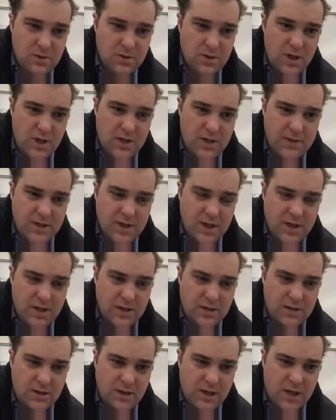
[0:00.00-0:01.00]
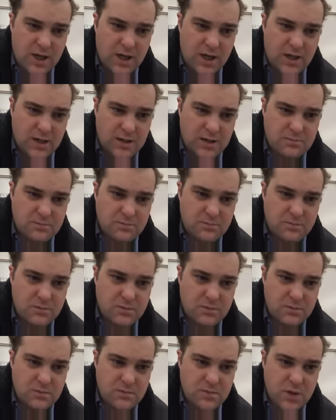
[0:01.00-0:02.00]
and then
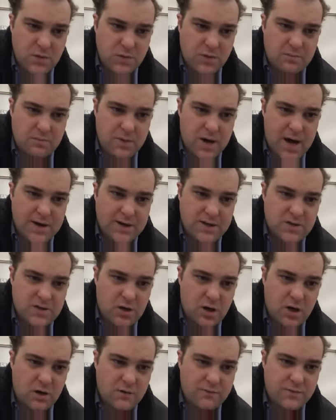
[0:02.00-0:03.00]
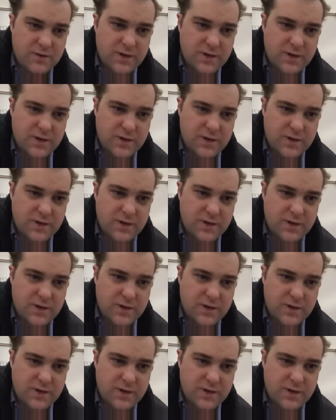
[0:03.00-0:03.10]
you would minus off